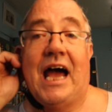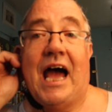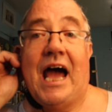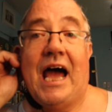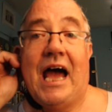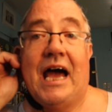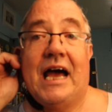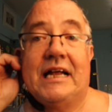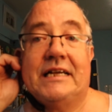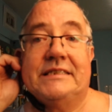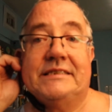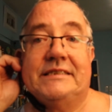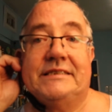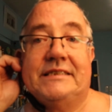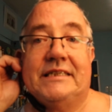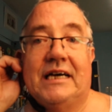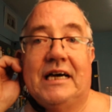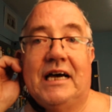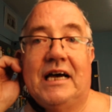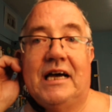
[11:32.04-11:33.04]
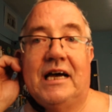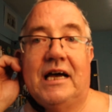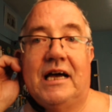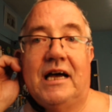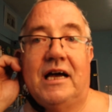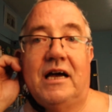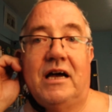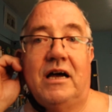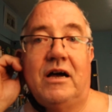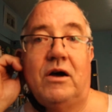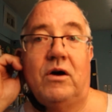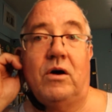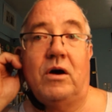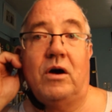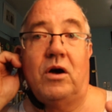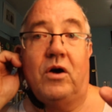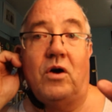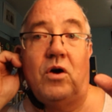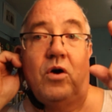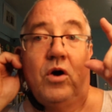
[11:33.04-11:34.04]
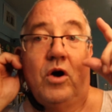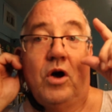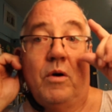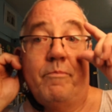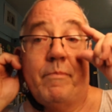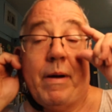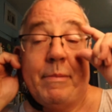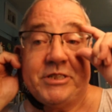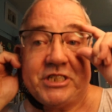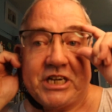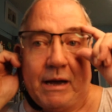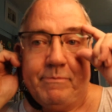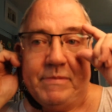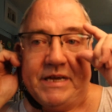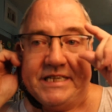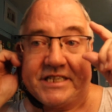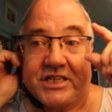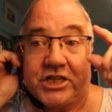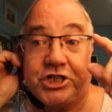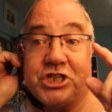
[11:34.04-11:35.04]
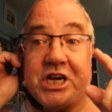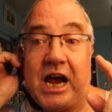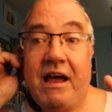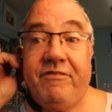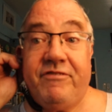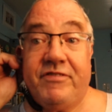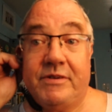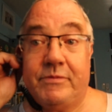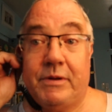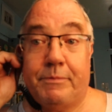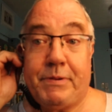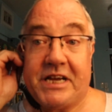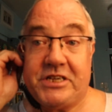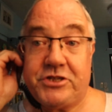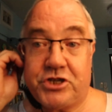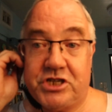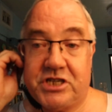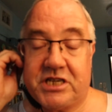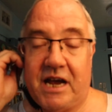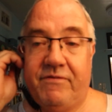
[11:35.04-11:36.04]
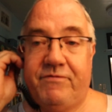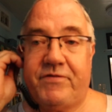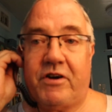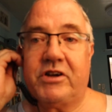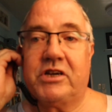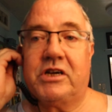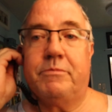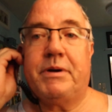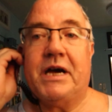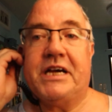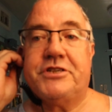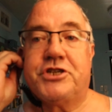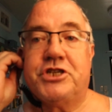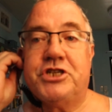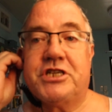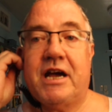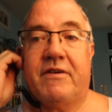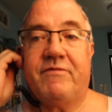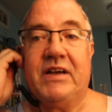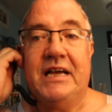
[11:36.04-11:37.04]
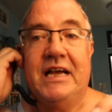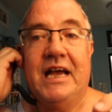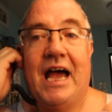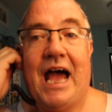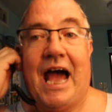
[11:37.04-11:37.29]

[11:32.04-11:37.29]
And uh, Mama Jam is a chef, pastry chef, very good pastry chef.